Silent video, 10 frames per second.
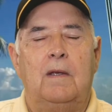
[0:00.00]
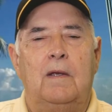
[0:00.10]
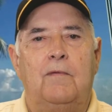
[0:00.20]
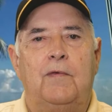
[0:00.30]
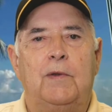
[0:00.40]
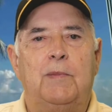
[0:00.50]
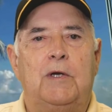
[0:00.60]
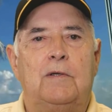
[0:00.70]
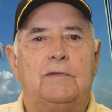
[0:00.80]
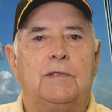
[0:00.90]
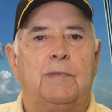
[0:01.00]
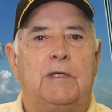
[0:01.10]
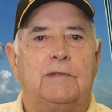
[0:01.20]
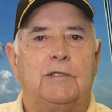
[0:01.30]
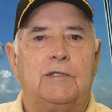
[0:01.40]
football is
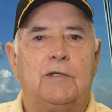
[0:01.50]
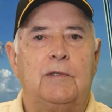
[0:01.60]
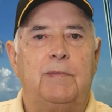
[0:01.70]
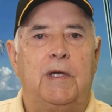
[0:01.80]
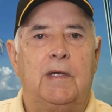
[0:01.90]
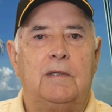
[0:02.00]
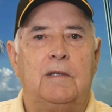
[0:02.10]
about to start back.